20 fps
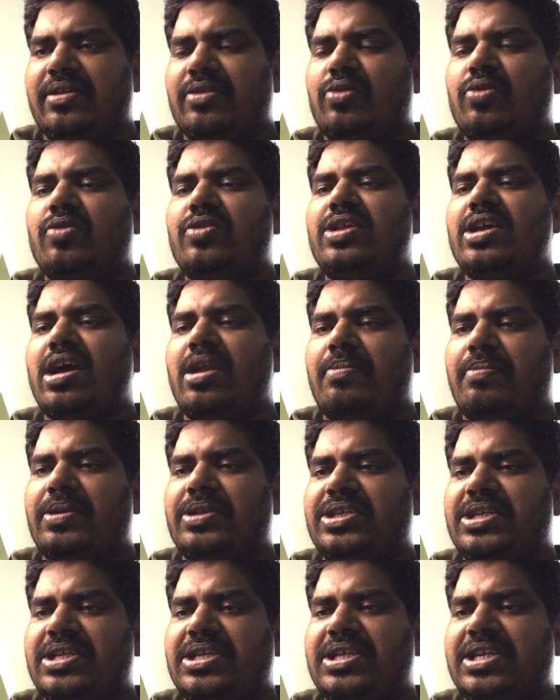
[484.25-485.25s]
Though they are
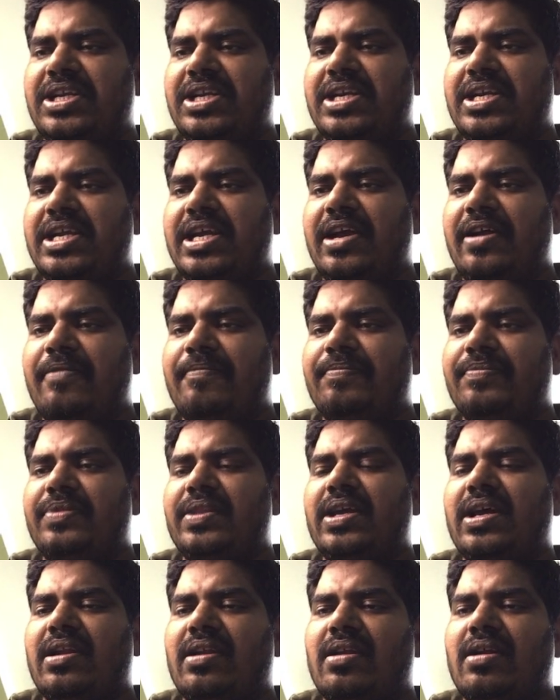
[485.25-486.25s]
present in India,
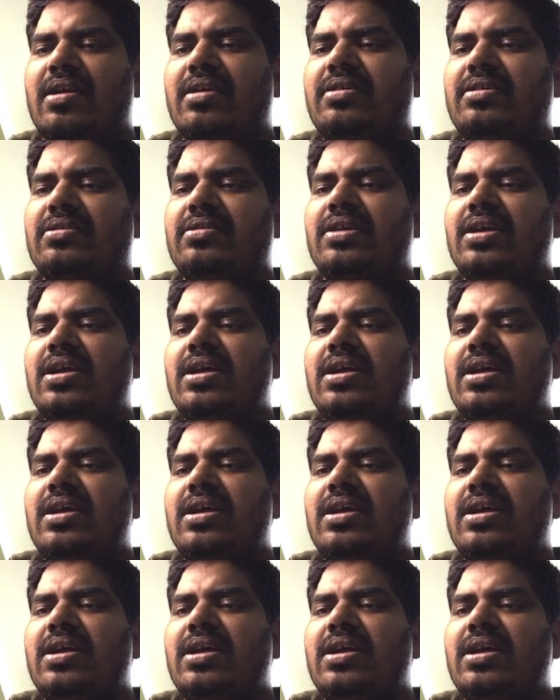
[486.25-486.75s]
they are not